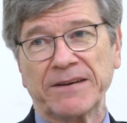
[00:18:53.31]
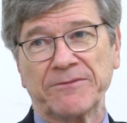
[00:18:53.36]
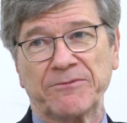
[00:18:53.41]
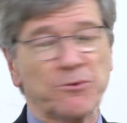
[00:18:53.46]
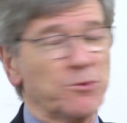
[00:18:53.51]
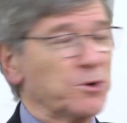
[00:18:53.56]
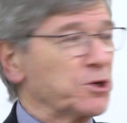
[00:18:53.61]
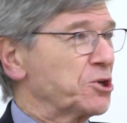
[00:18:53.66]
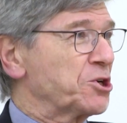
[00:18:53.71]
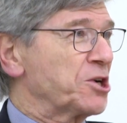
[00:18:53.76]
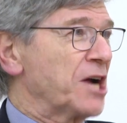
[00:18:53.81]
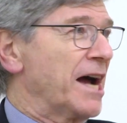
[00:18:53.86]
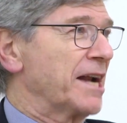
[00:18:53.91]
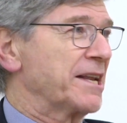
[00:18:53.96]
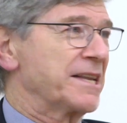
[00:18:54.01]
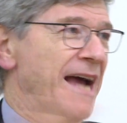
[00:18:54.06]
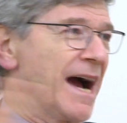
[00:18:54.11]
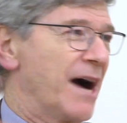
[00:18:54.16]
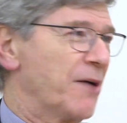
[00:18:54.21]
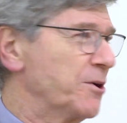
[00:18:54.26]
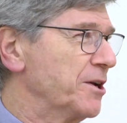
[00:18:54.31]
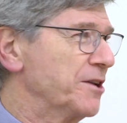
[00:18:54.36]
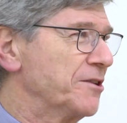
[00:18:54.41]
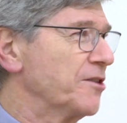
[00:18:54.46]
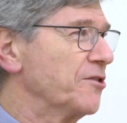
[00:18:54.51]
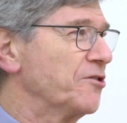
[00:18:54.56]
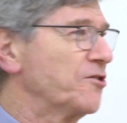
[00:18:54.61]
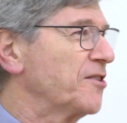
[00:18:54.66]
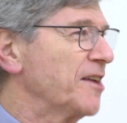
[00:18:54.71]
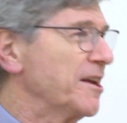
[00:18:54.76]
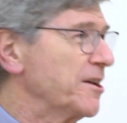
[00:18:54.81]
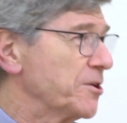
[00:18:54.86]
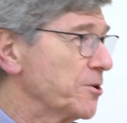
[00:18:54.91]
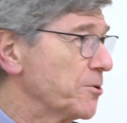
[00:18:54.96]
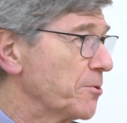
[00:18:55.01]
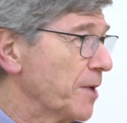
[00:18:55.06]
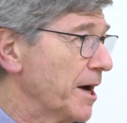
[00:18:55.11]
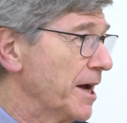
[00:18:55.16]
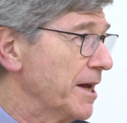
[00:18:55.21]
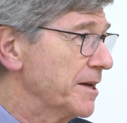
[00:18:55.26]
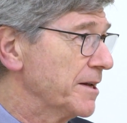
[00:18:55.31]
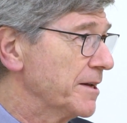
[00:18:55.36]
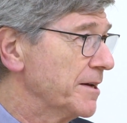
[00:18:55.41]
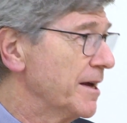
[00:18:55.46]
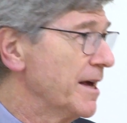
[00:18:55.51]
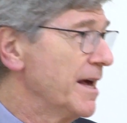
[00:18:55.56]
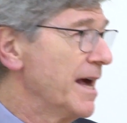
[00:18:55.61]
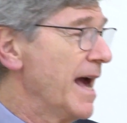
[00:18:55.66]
if it was shot down, it disintegrated,